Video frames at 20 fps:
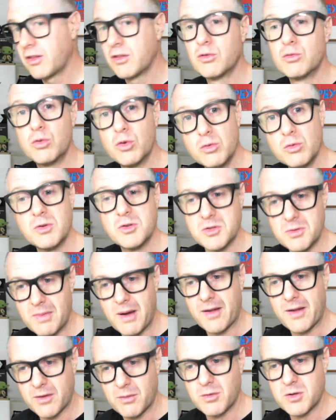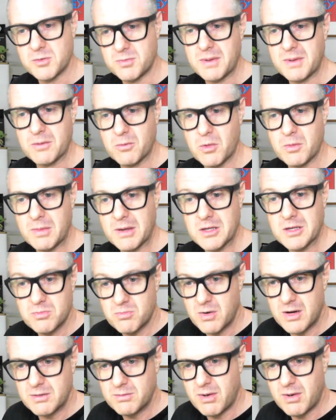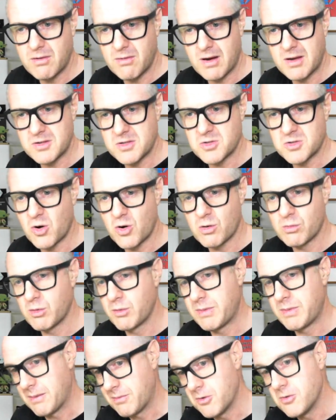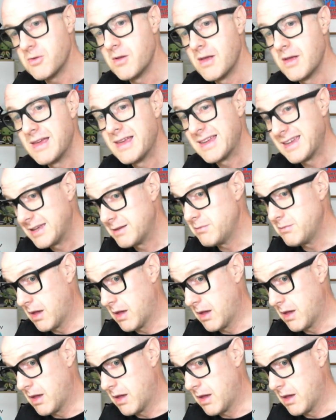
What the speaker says: of the rumors about them were being spread by racist, horrible people in